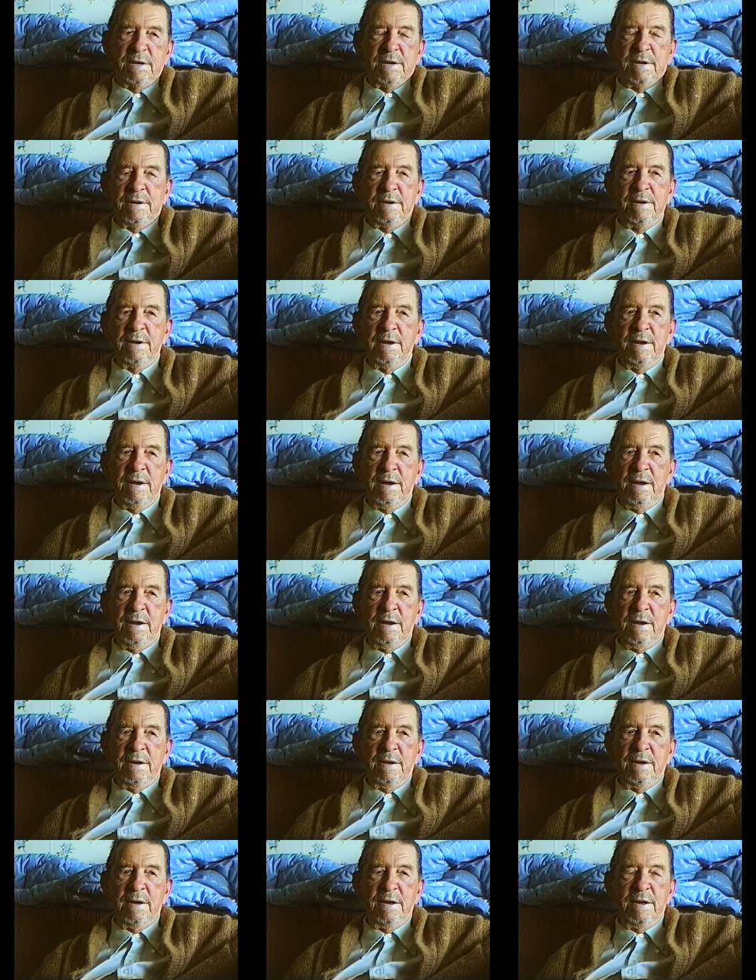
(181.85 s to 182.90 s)
uh,
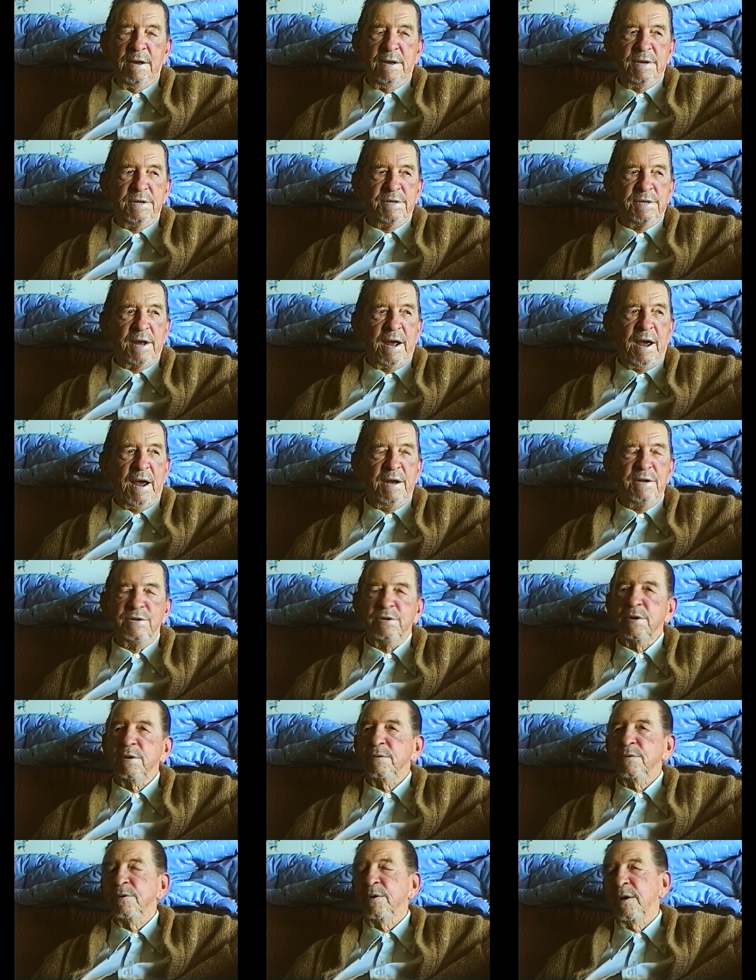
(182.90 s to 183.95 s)
uh, stage,
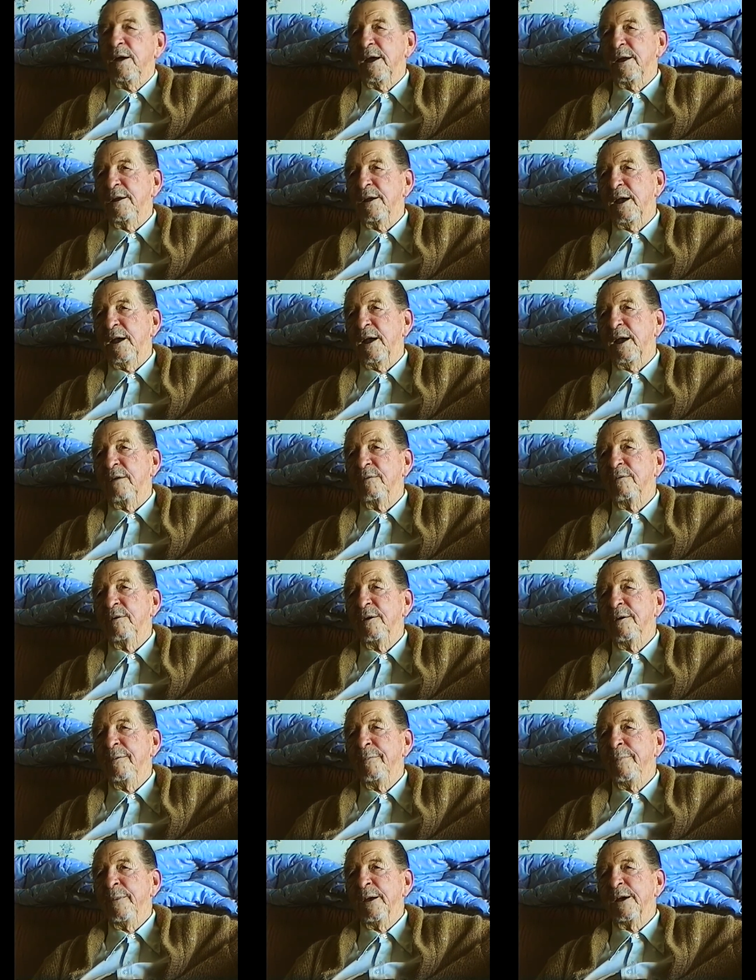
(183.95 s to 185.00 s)
you, you had to have
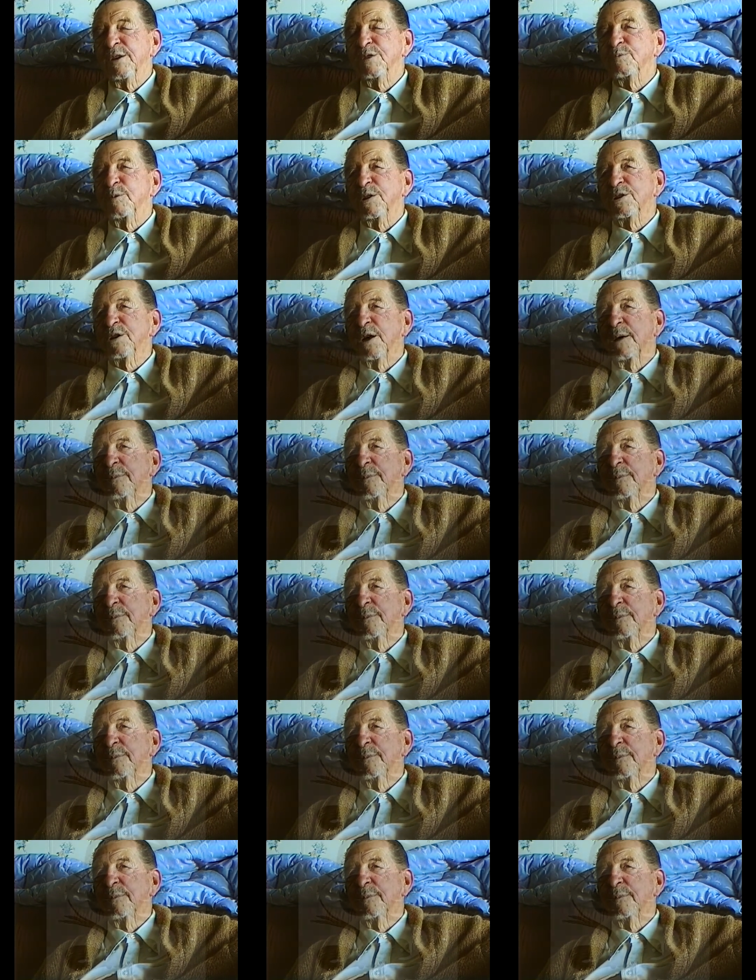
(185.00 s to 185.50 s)
as much